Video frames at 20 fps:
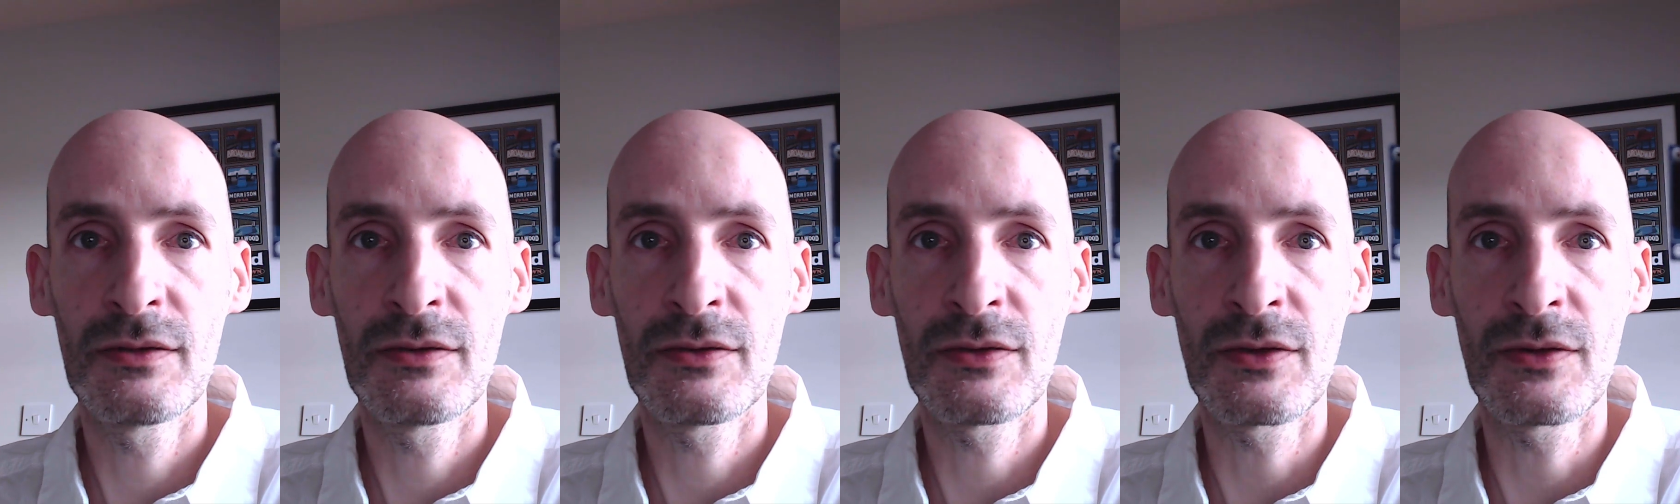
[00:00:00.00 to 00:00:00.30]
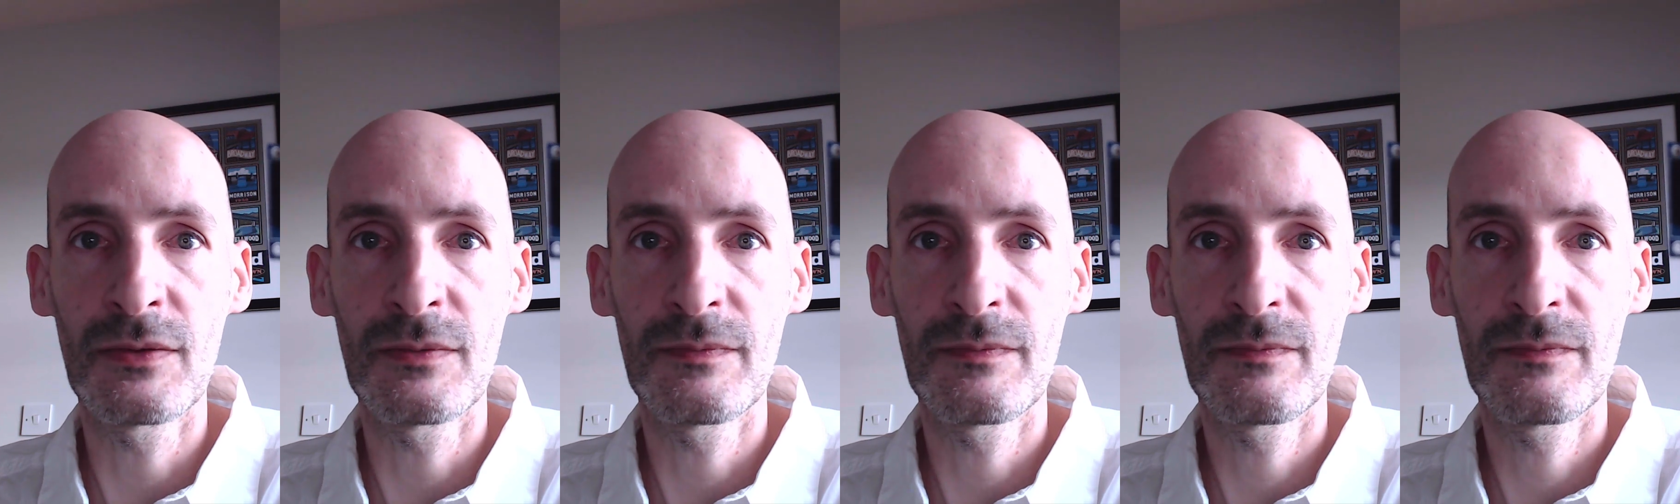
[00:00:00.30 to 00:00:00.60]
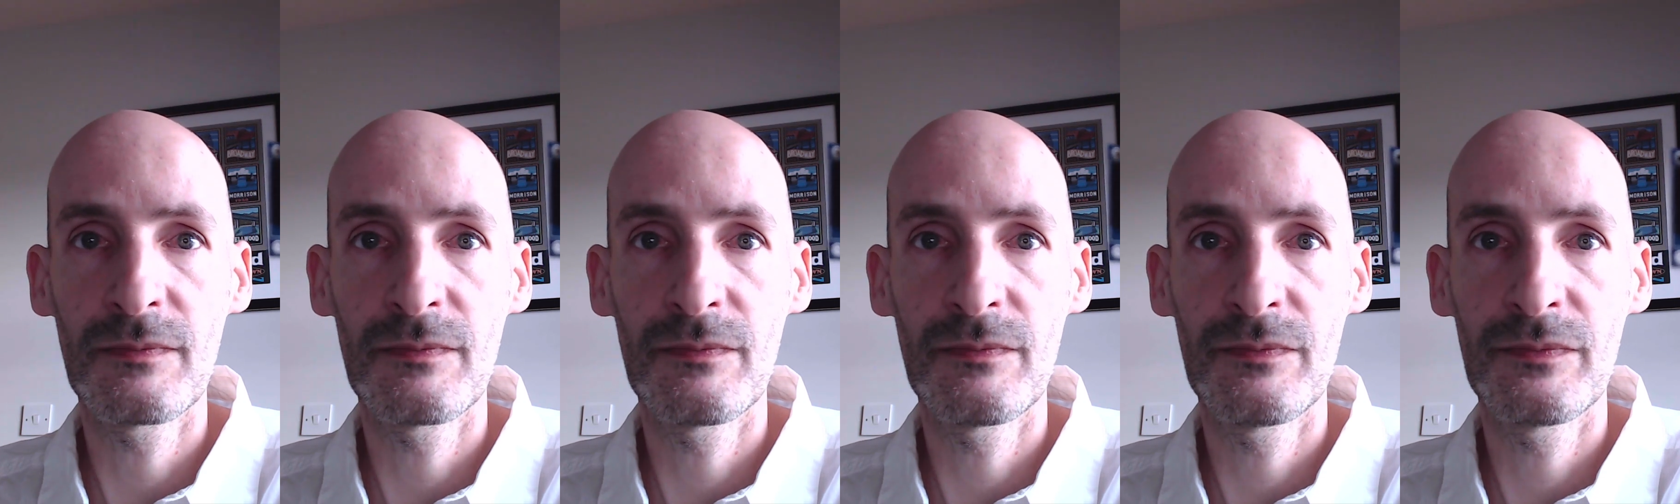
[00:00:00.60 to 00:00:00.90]
So
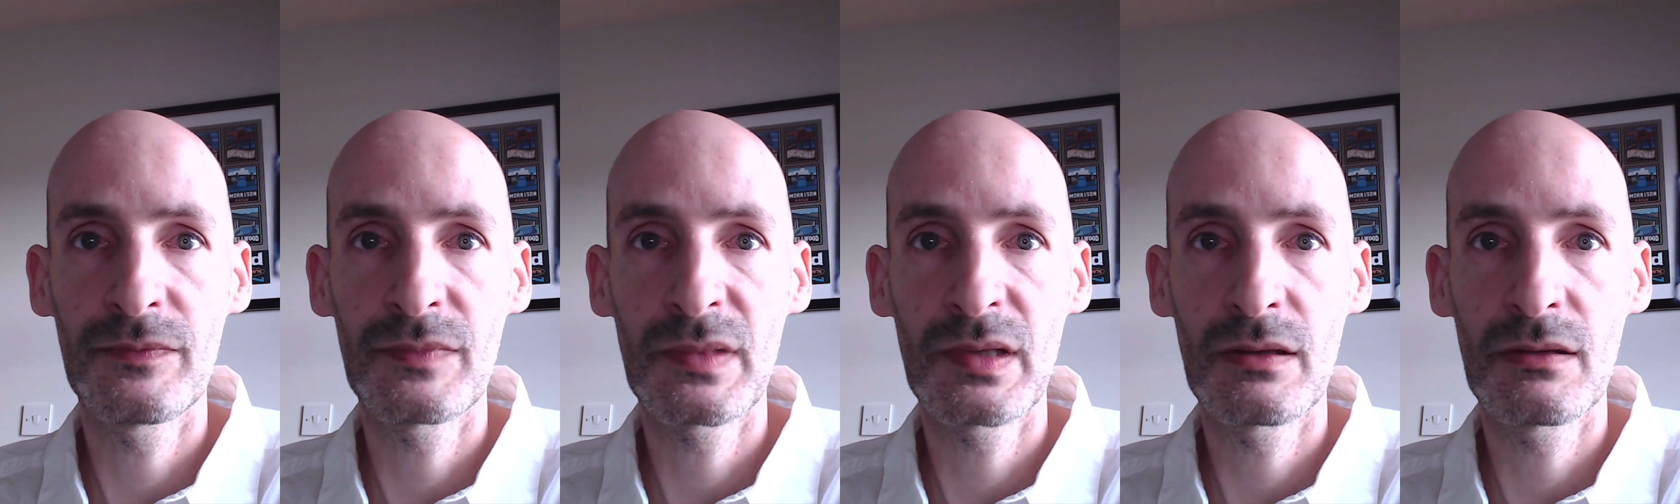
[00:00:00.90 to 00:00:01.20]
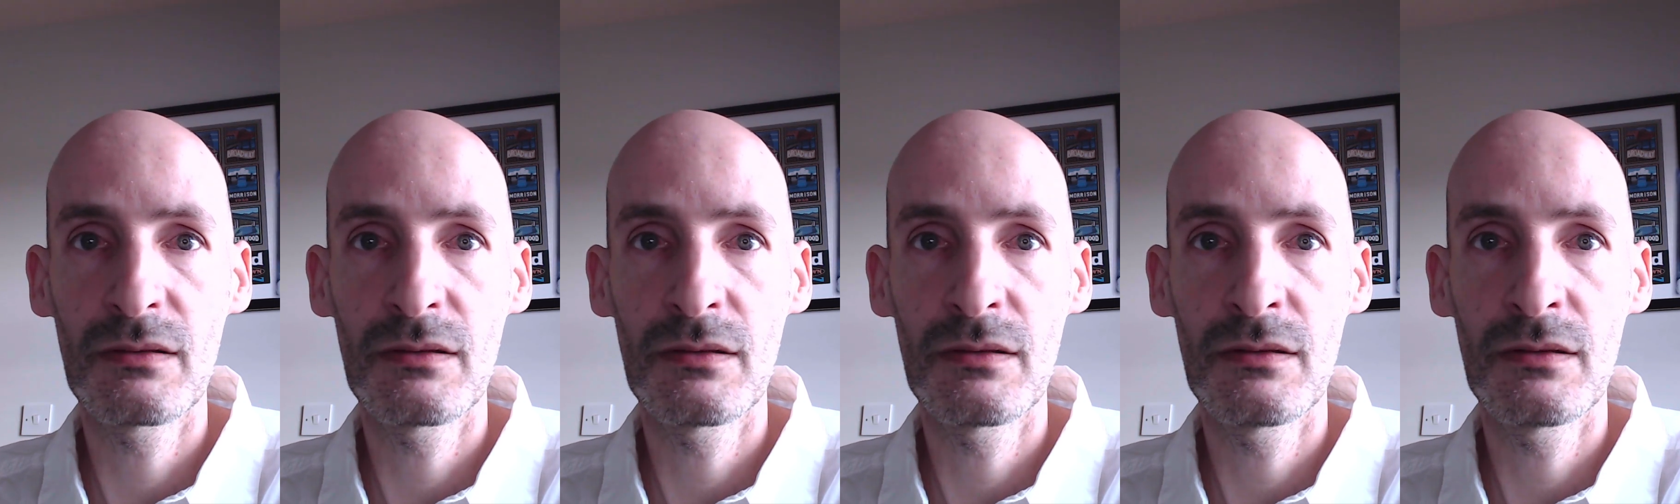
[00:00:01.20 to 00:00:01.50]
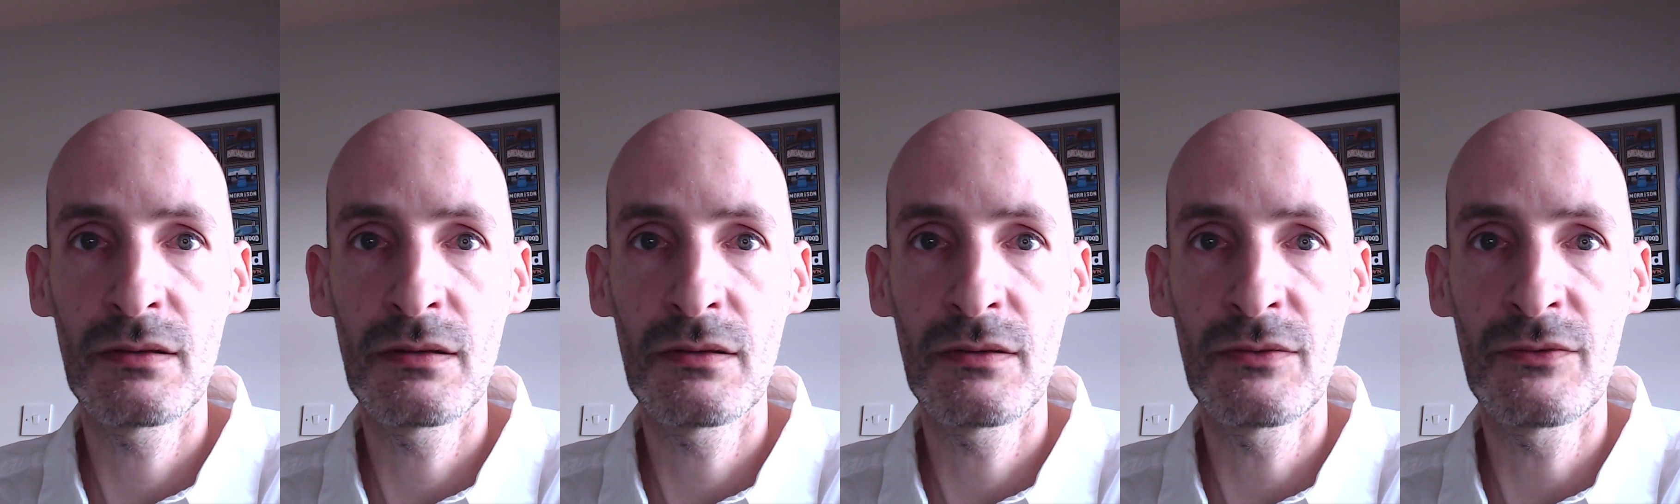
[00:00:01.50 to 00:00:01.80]

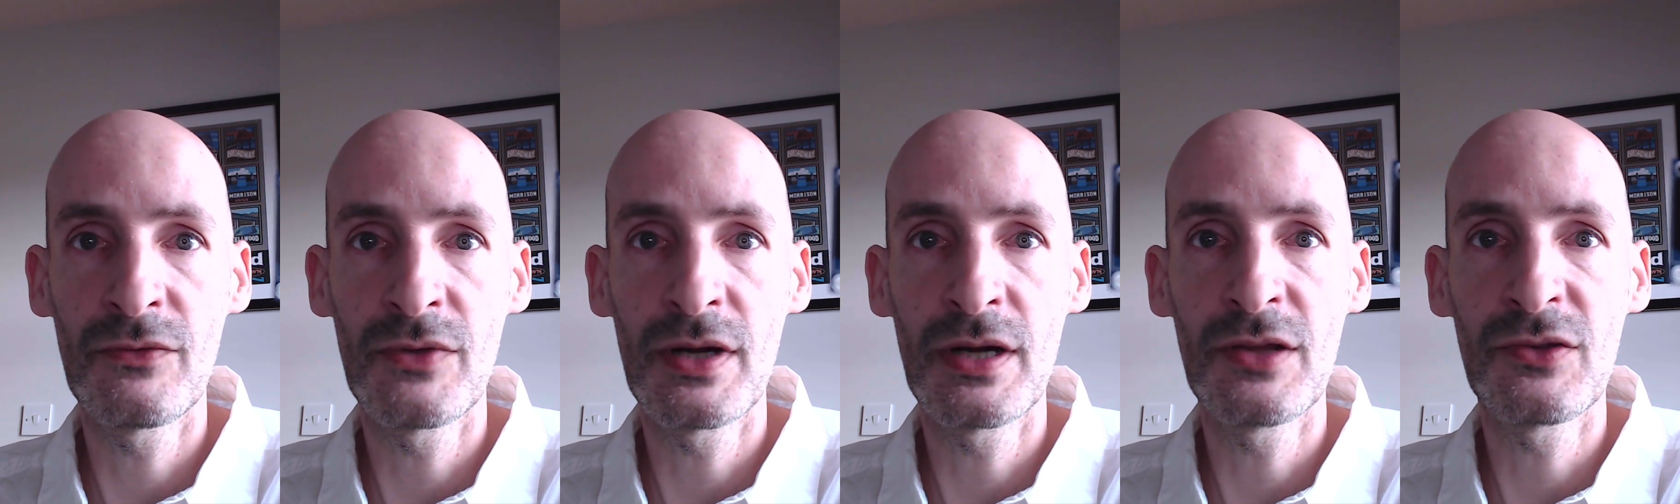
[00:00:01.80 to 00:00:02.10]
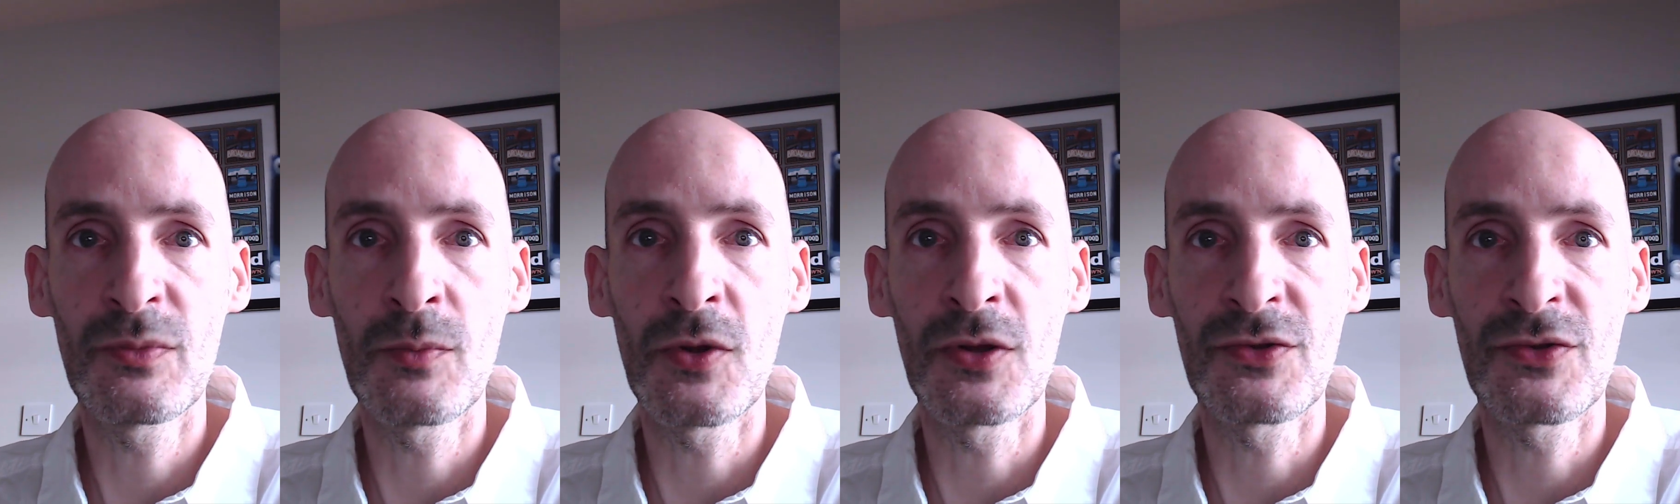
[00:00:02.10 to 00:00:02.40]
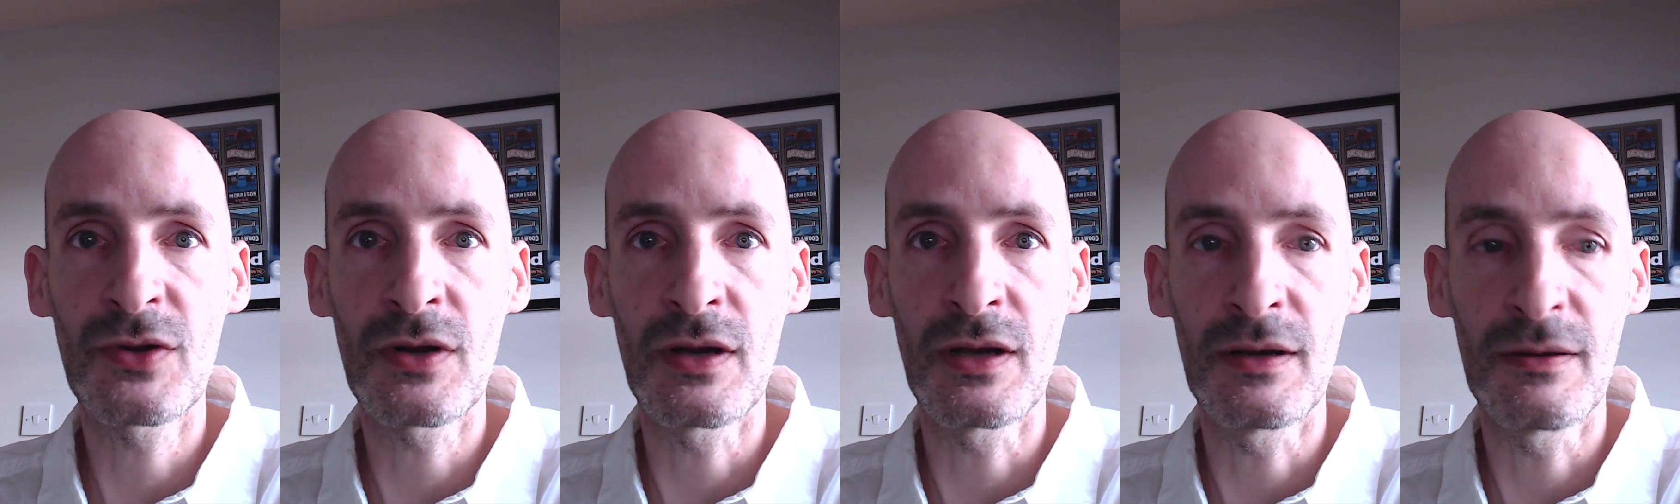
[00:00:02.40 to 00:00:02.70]
very small
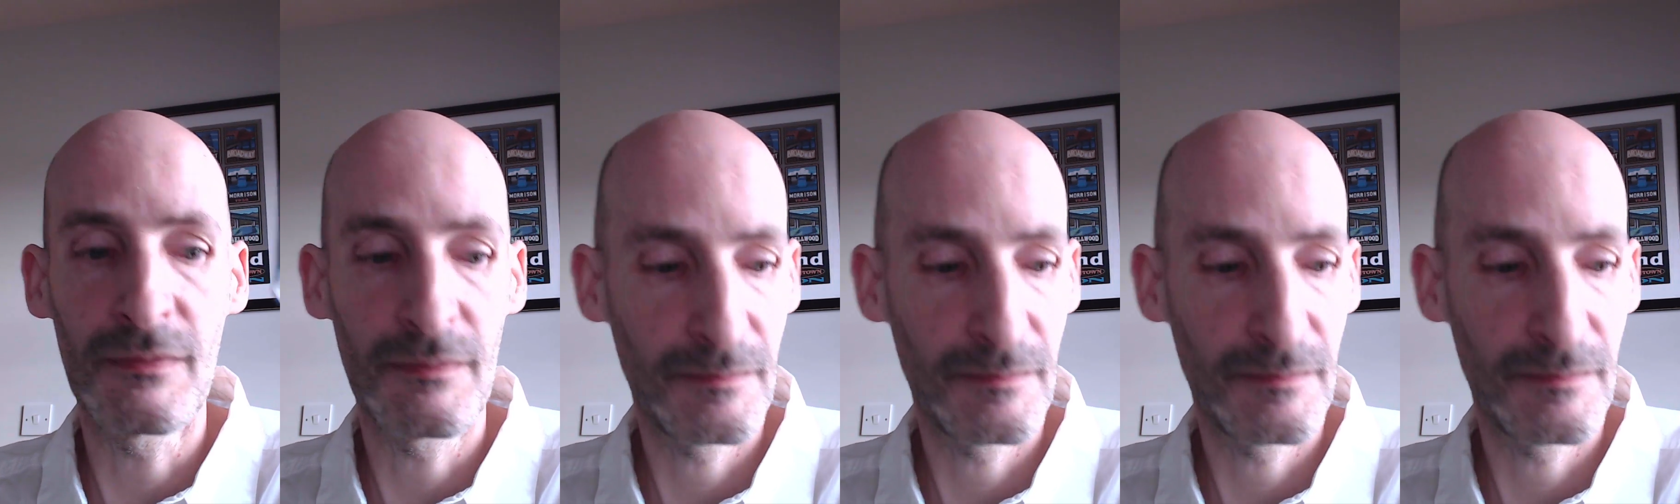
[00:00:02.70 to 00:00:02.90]
screen.